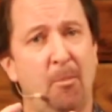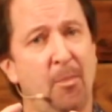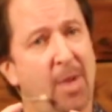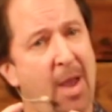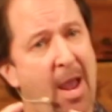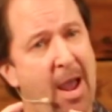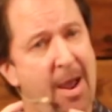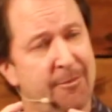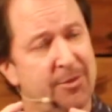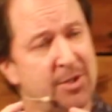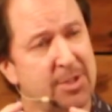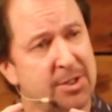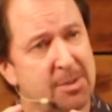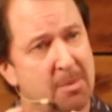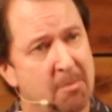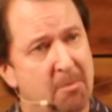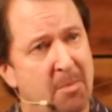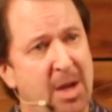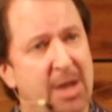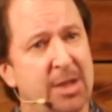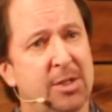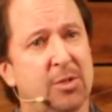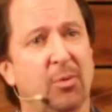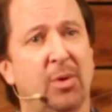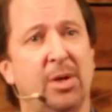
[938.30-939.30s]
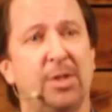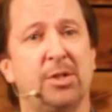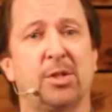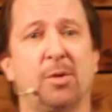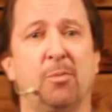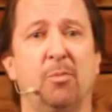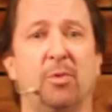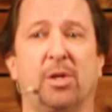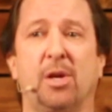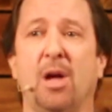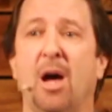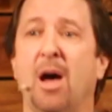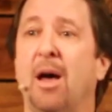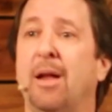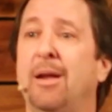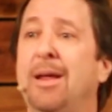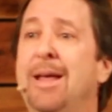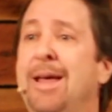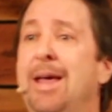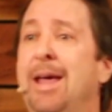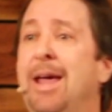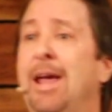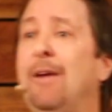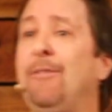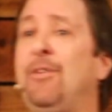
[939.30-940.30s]
have this amazing relationship with God,
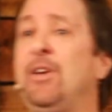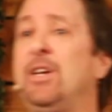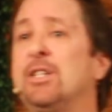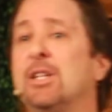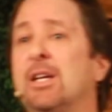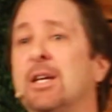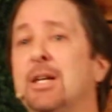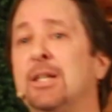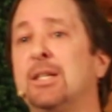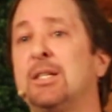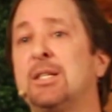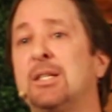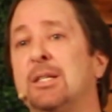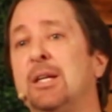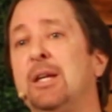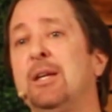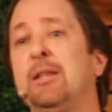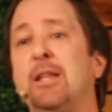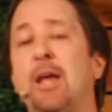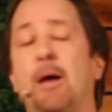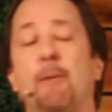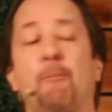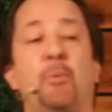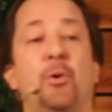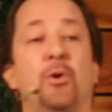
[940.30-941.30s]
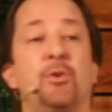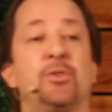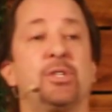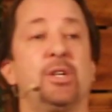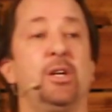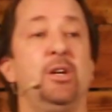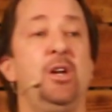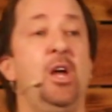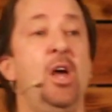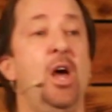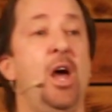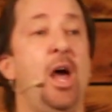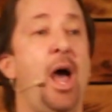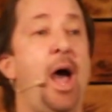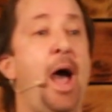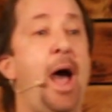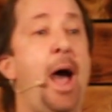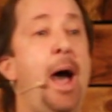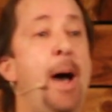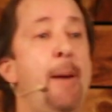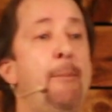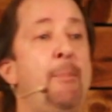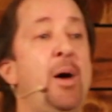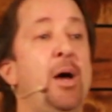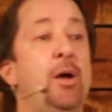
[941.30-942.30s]
if he's going to send that person,
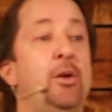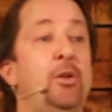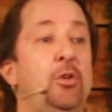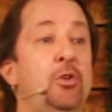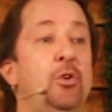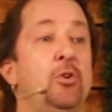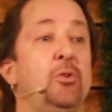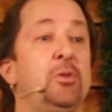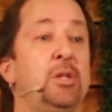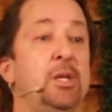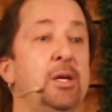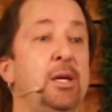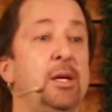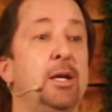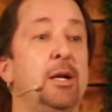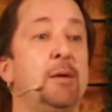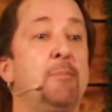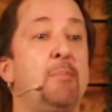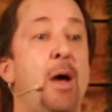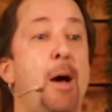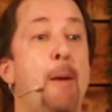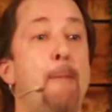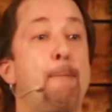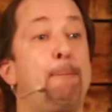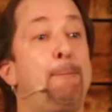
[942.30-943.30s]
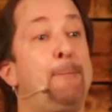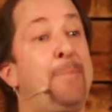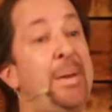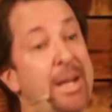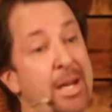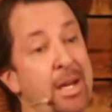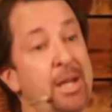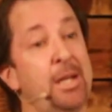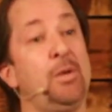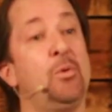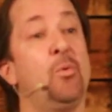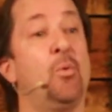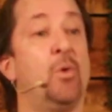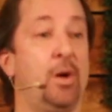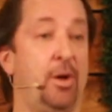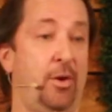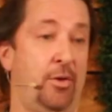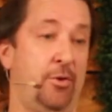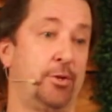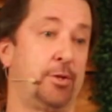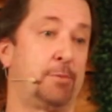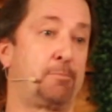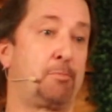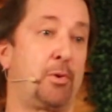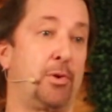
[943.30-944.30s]
how about you thinking about being one of
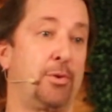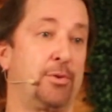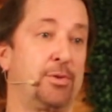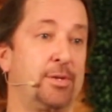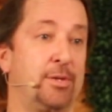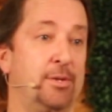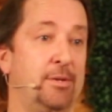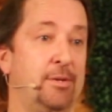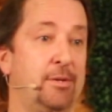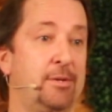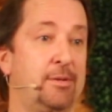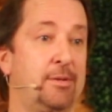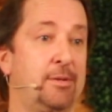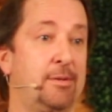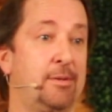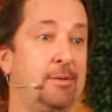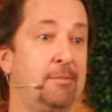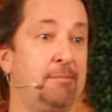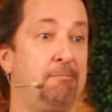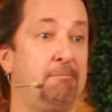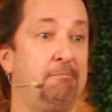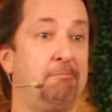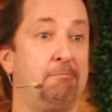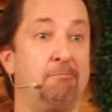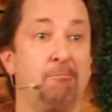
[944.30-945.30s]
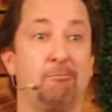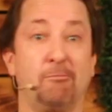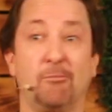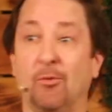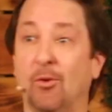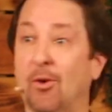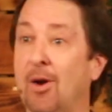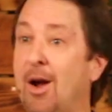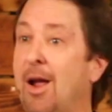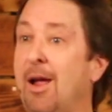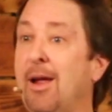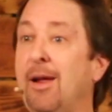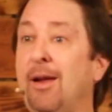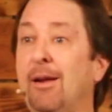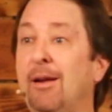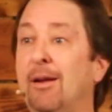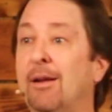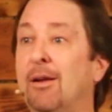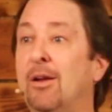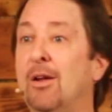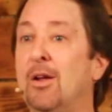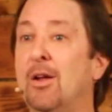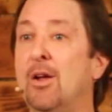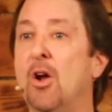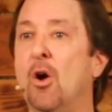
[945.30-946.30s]
those persons, right?
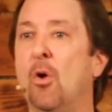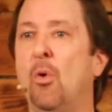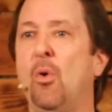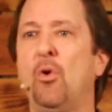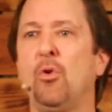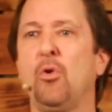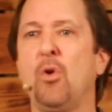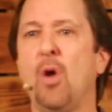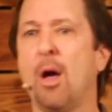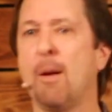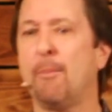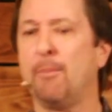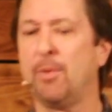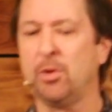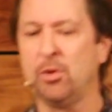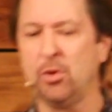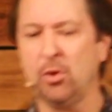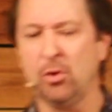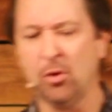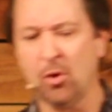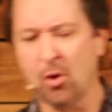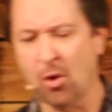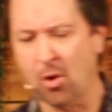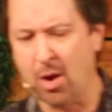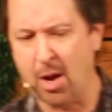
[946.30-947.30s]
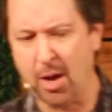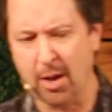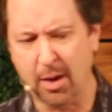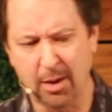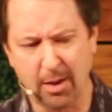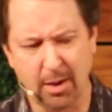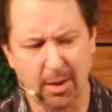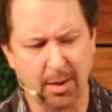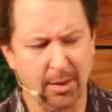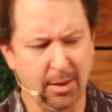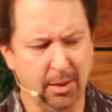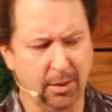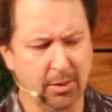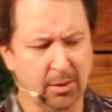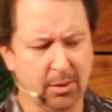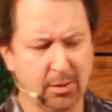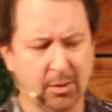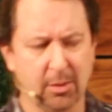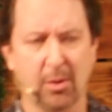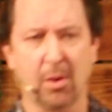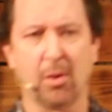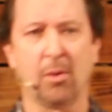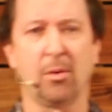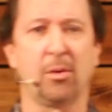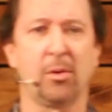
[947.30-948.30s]
Well, yeah, but you know, I
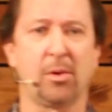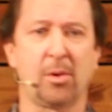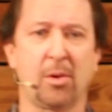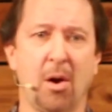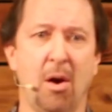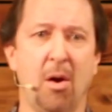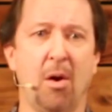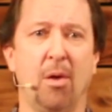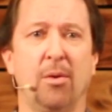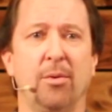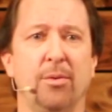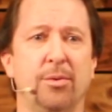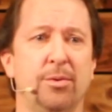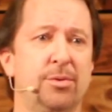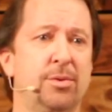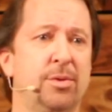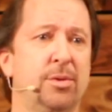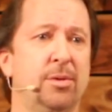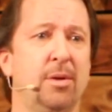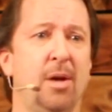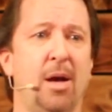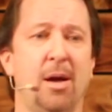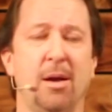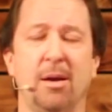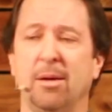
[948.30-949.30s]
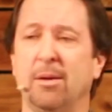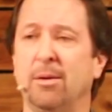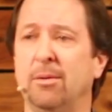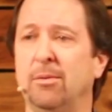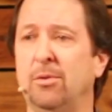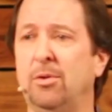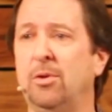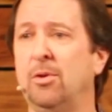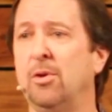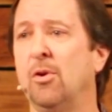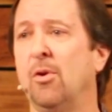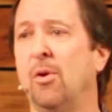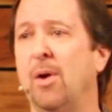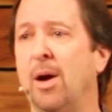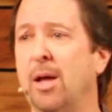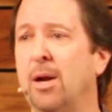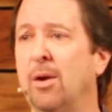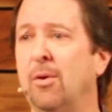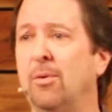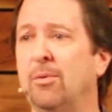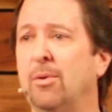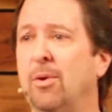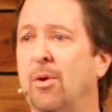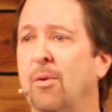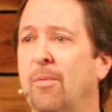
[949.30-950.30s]
didn't go to college and I didn't, you know, I
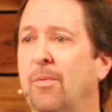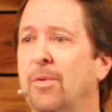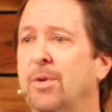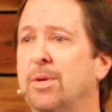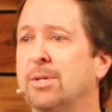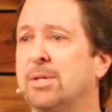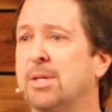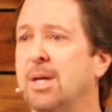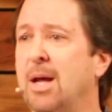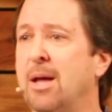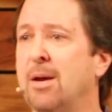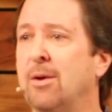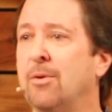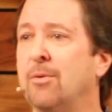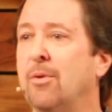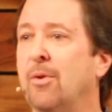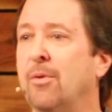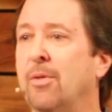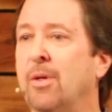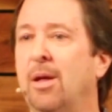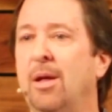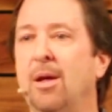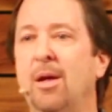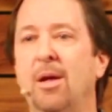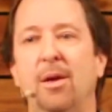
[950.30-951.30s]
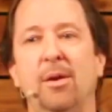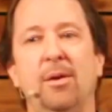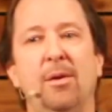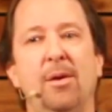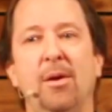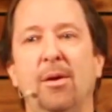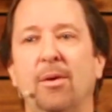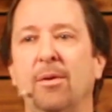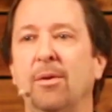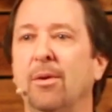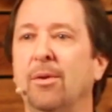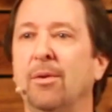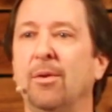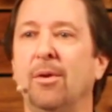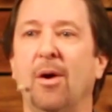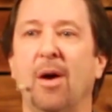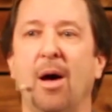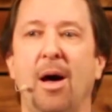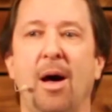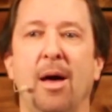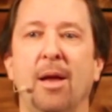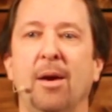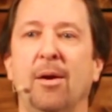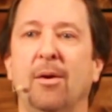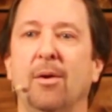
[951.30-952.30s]
don't know this, I don't know that. No,
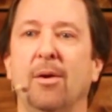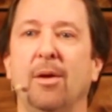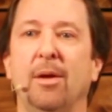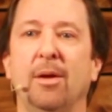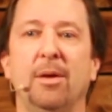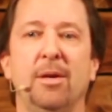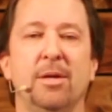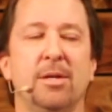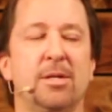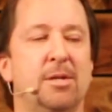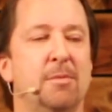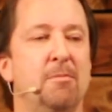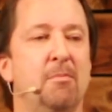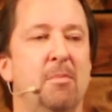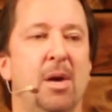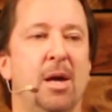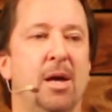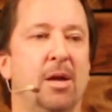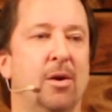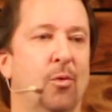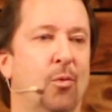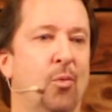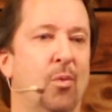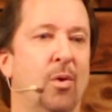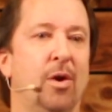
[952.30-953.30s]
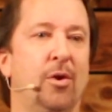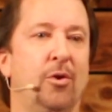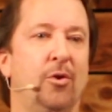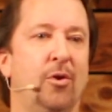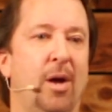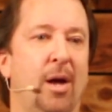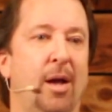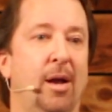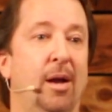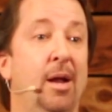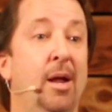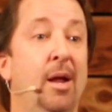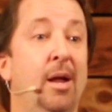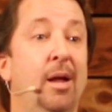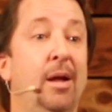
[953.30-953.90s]
I don't, it doesn't matter where you're at.